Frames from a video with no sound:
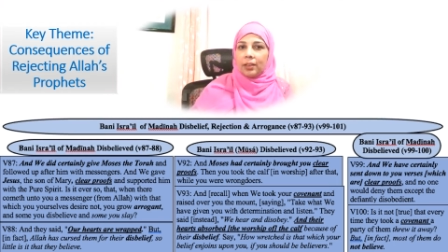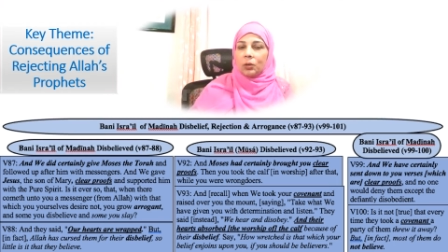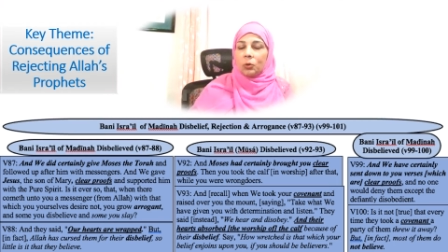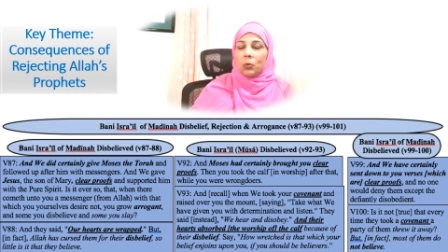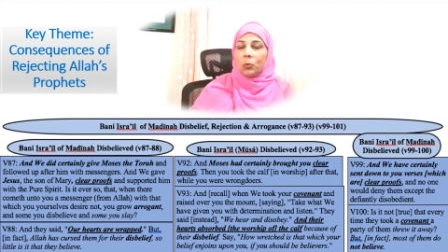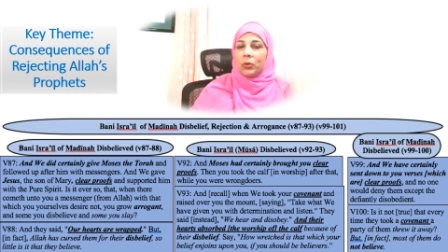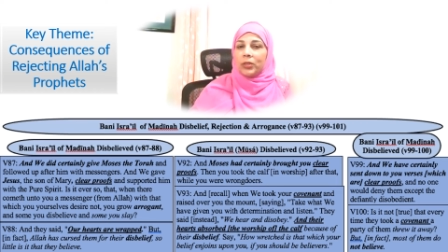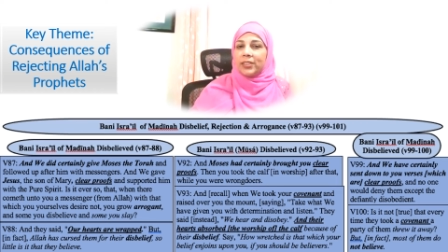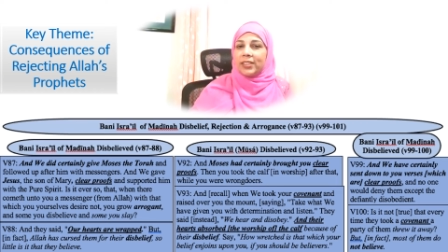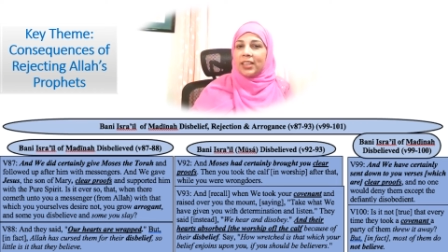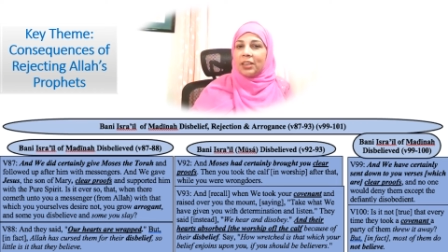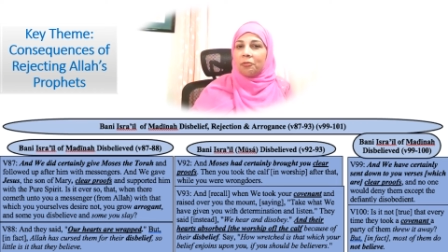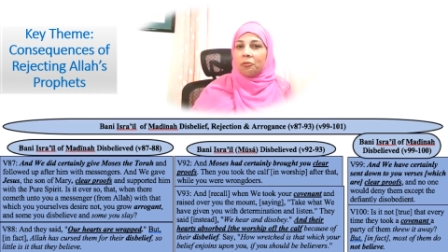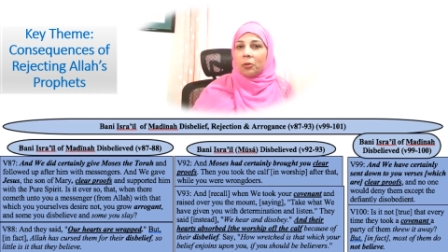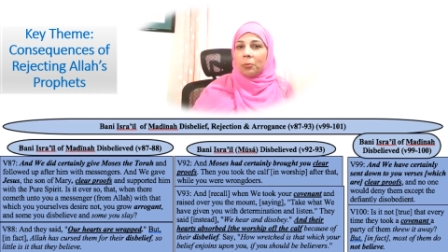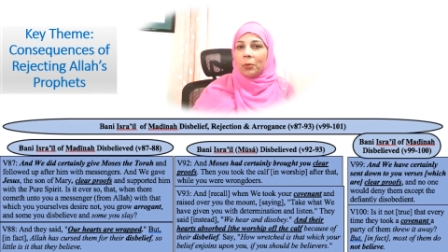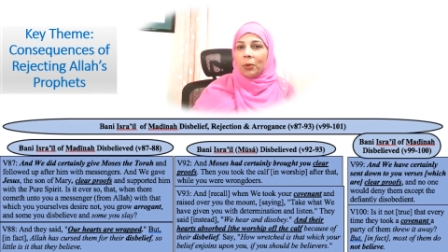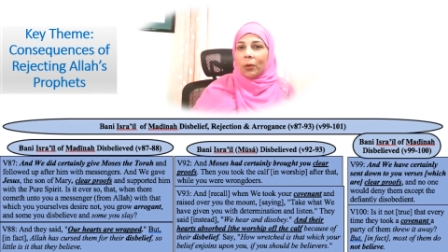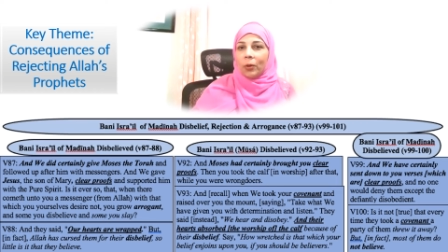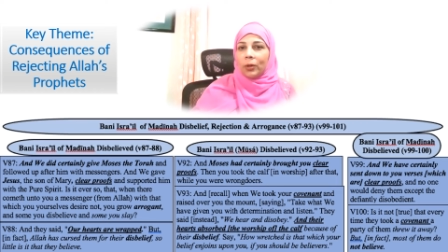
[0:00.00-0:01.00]
We see
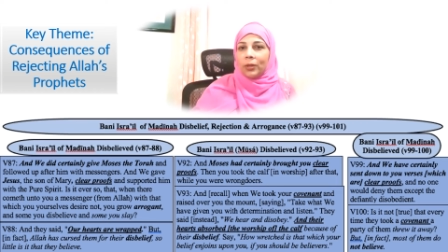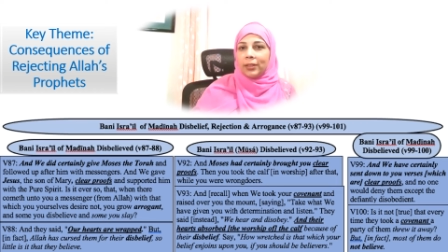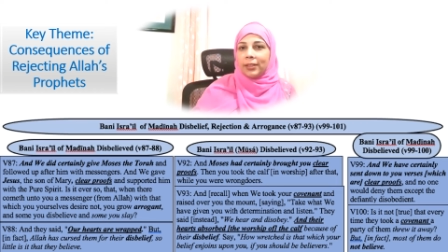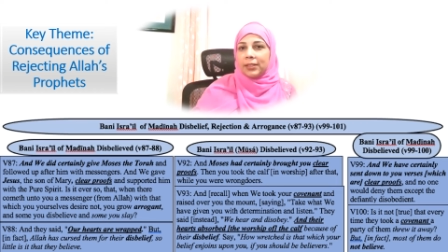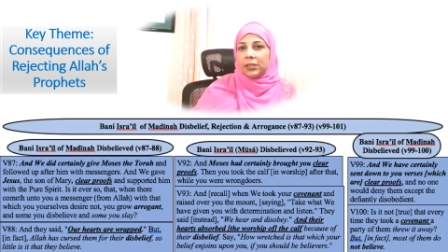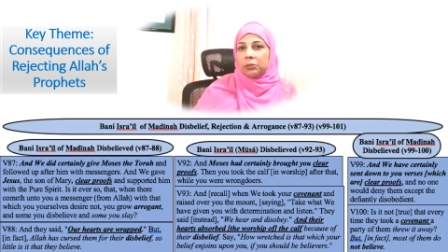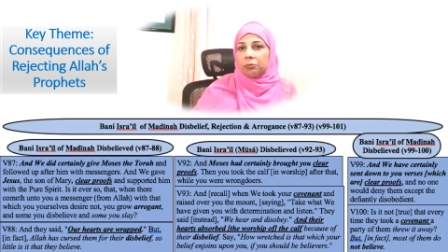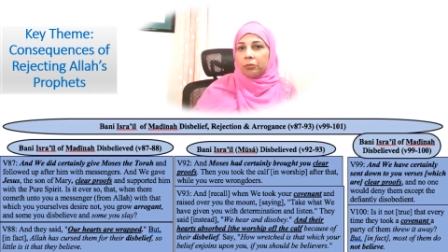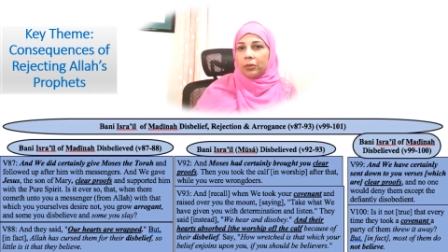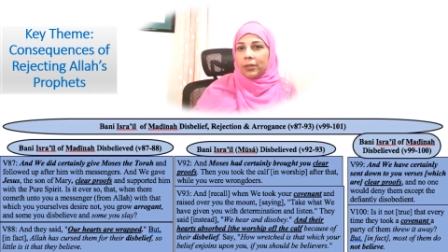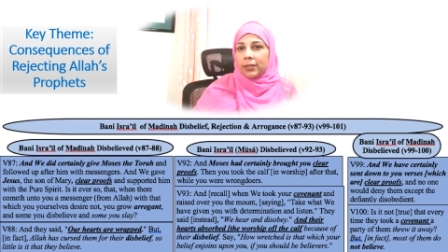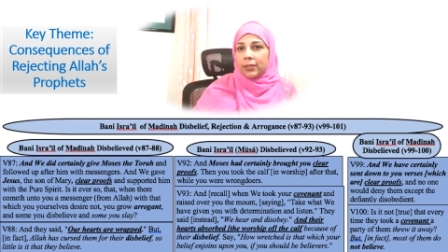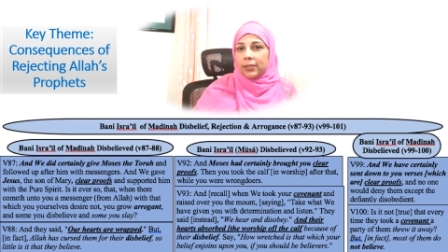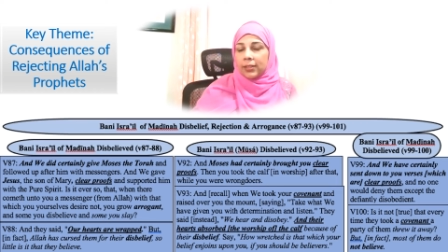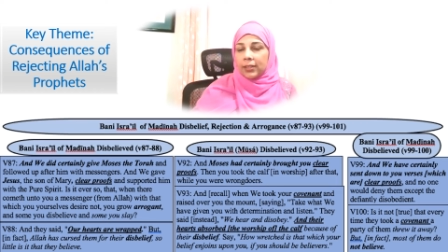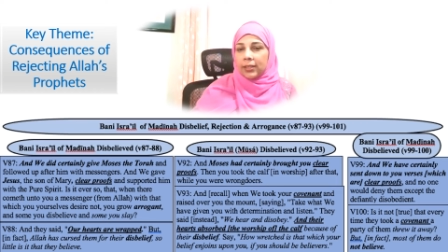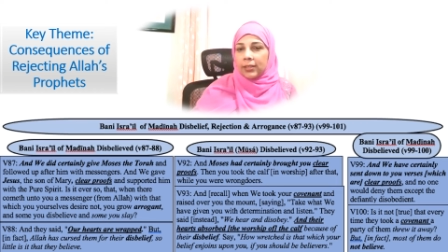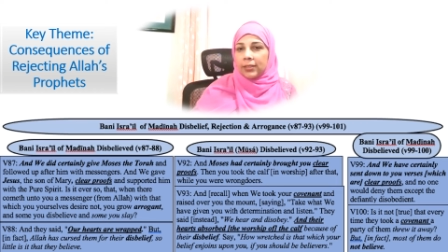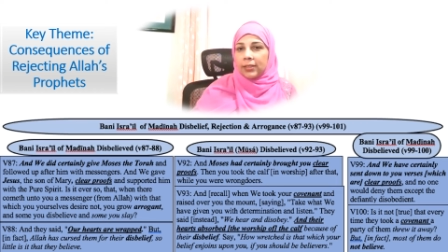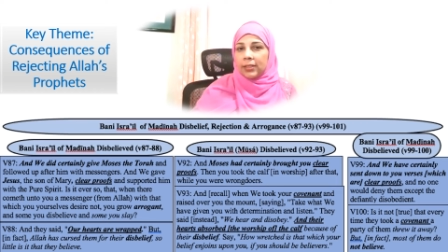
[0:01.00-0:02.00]
from all these
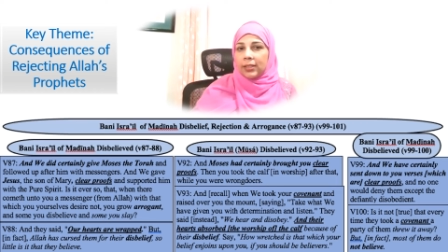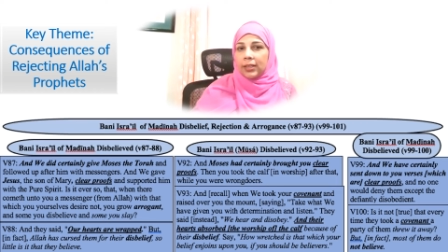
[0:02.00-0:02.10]
verses